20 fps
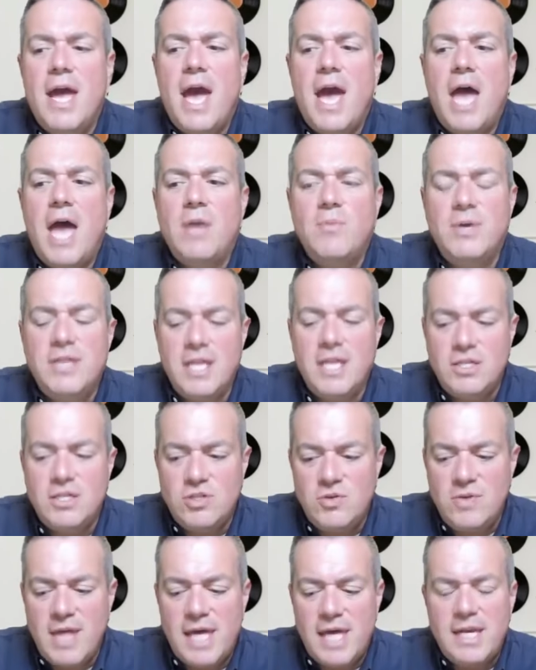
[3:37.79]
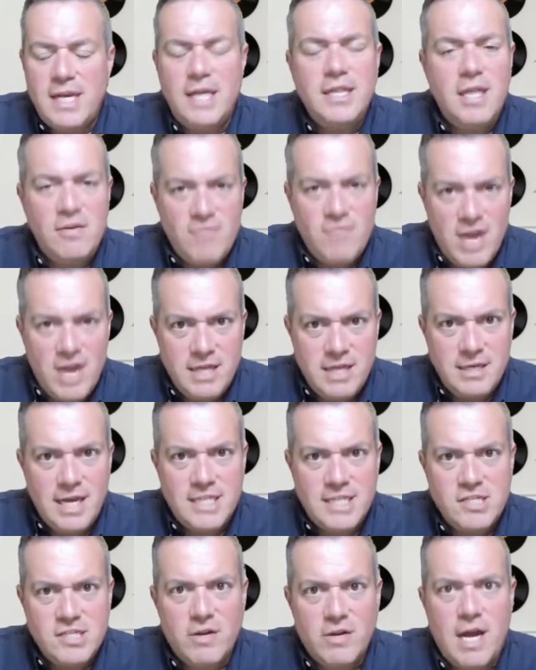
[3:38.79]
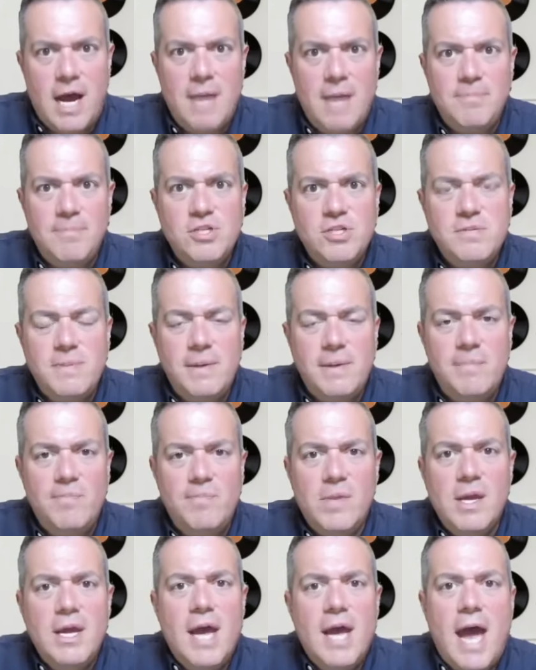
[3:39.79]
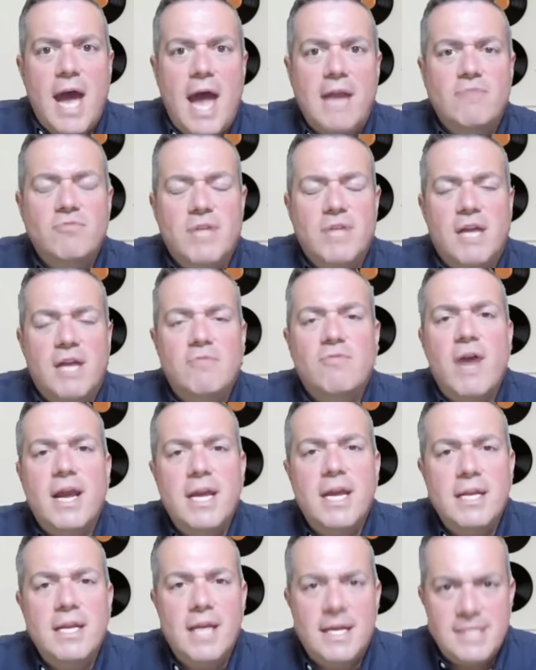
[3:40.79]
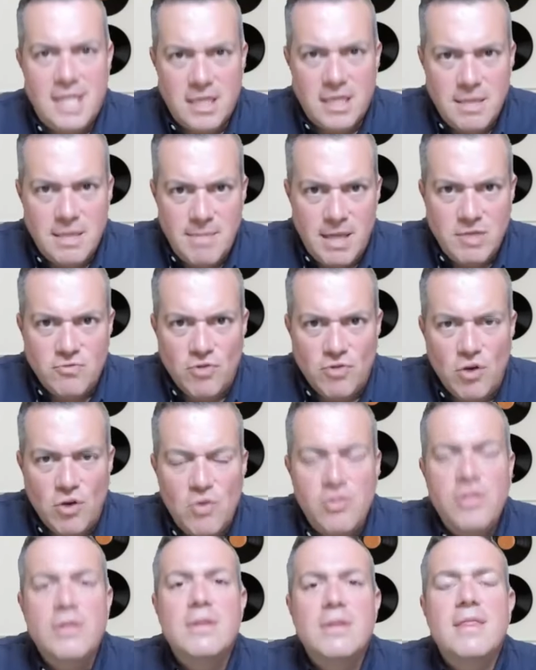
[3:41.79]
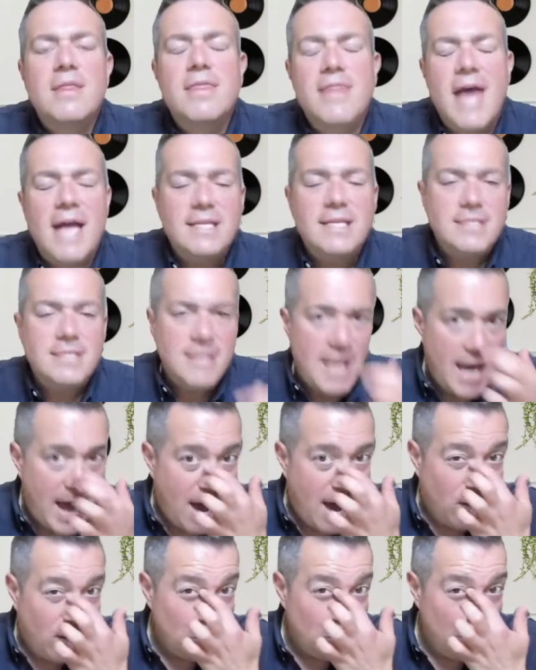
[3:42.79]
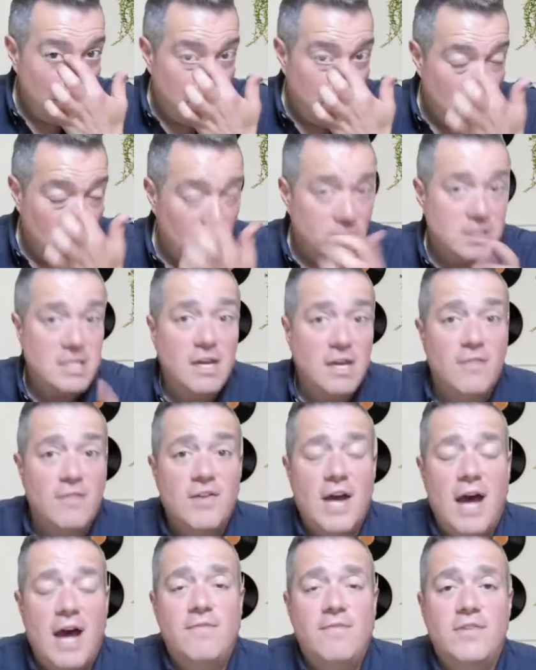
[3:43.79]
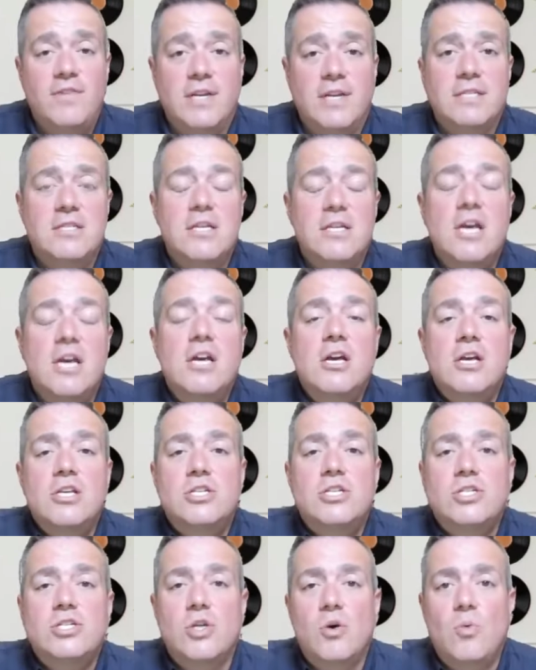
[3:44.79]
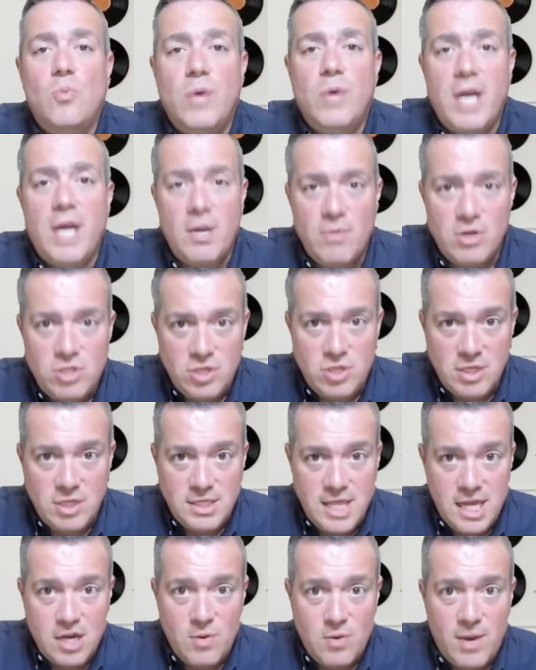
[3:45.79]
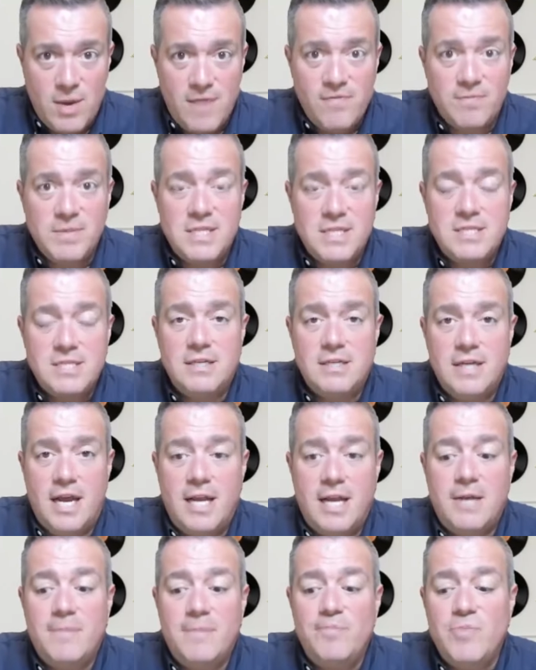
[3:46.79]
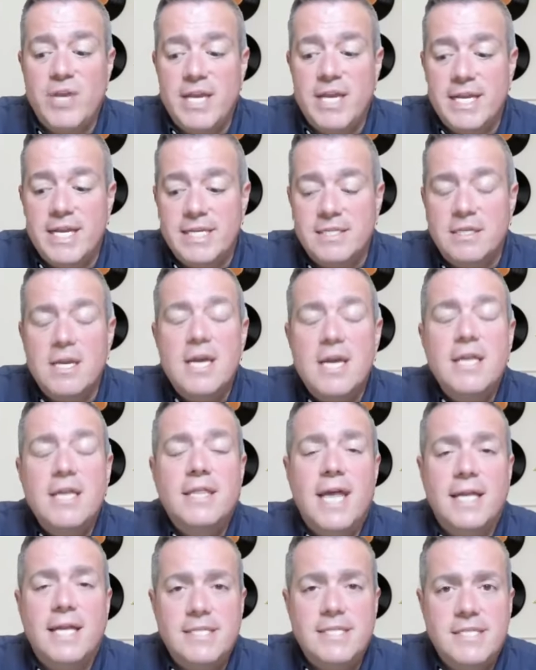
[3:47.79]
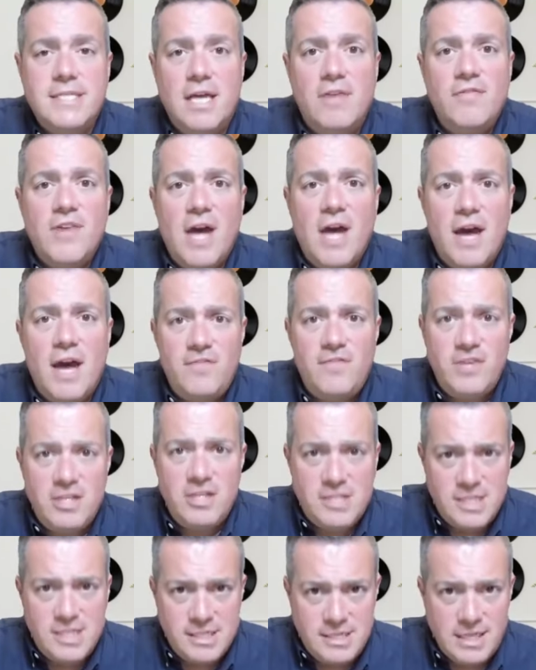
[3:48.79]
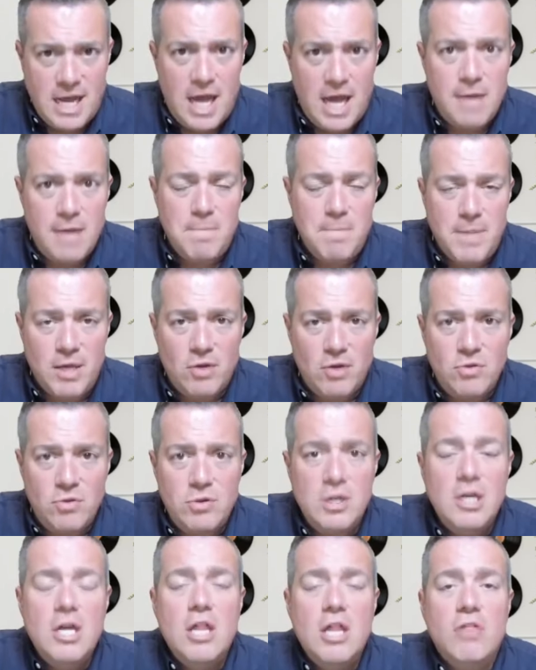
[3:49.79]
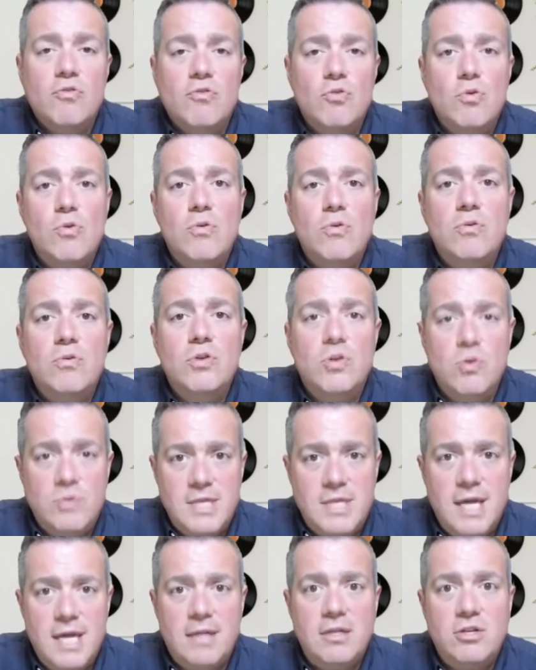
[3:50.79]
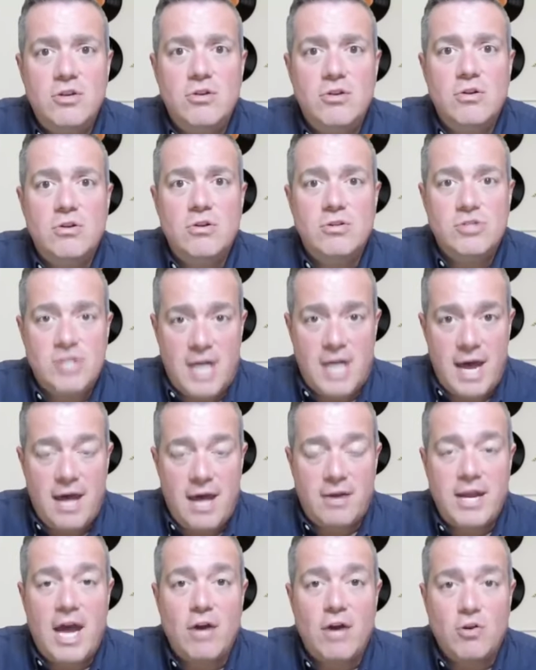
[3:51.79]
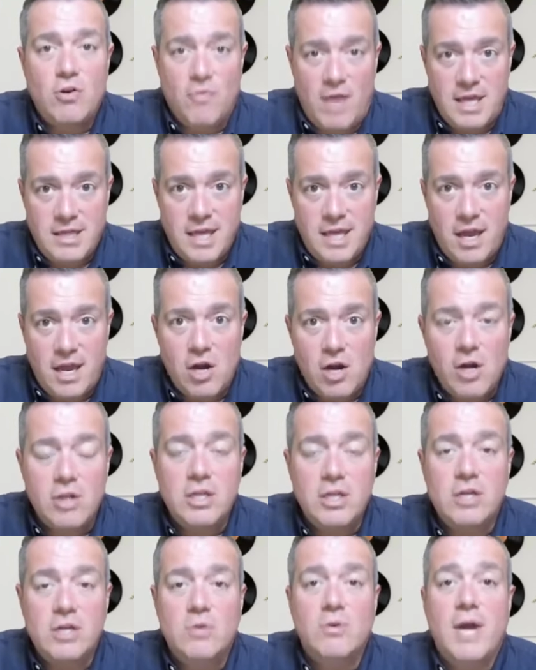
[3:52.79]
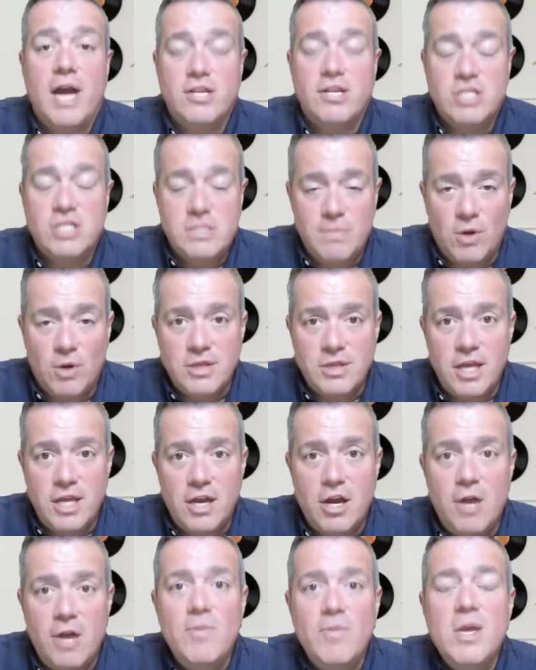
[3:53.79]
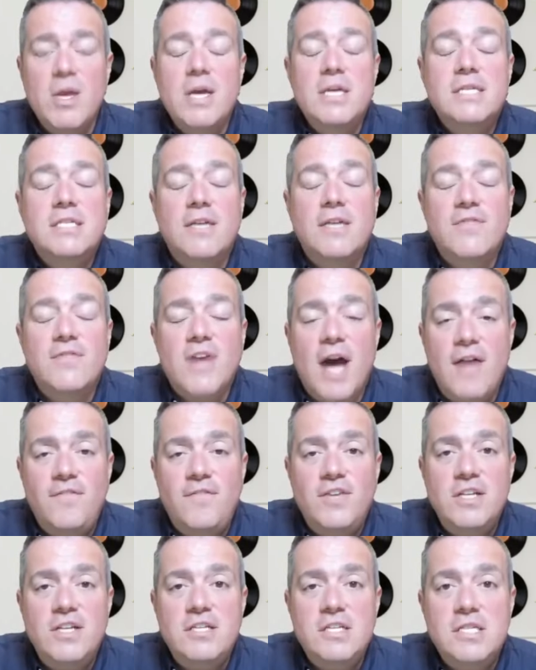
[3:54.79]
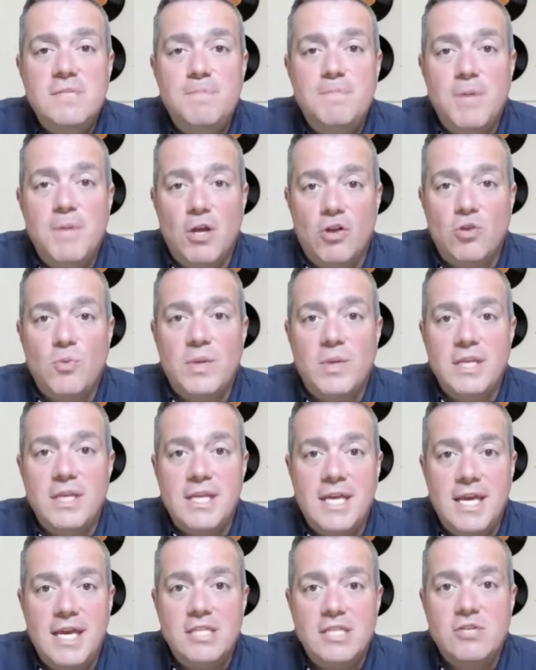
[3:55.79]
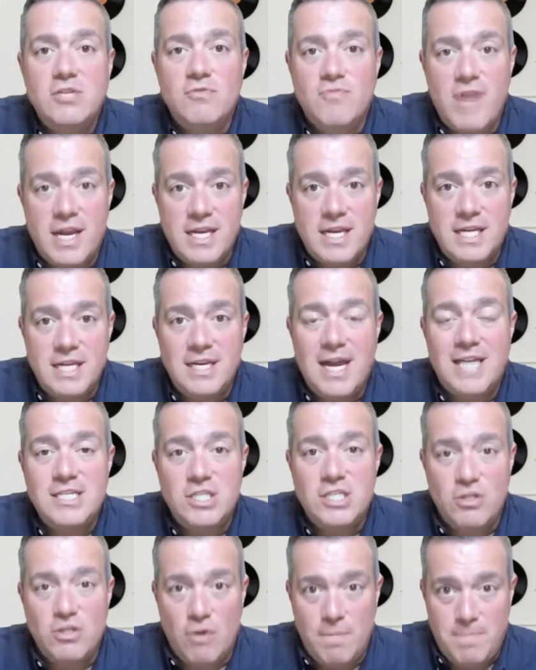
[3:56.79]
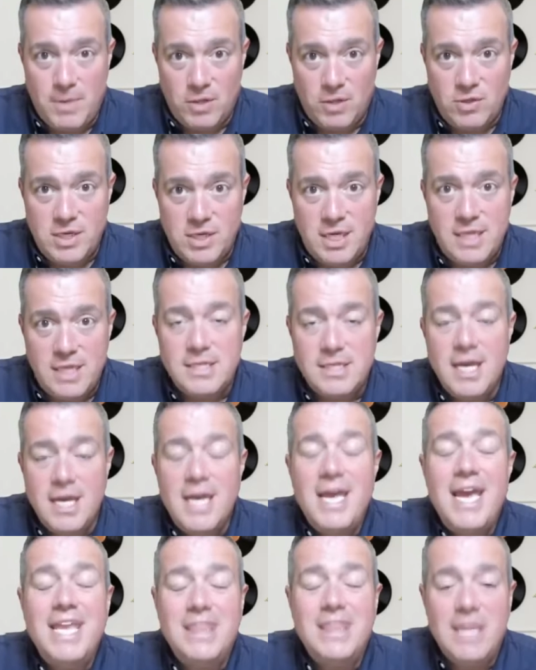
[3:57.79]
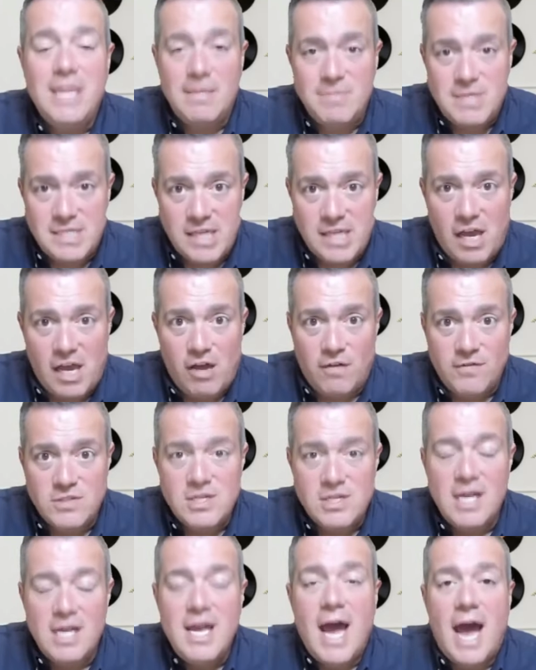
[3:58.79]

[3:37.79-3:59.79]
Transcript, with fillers: And when they do that and they recognize their accomplishment and they recognize how they made growth, that's how you build self-confidence. So what I want you to take away from this tonight is that self-confidence is not built through you telling your child how great they are, you know, or how smart they are. Self-confidence is built when kids recognize their abilities in themselves.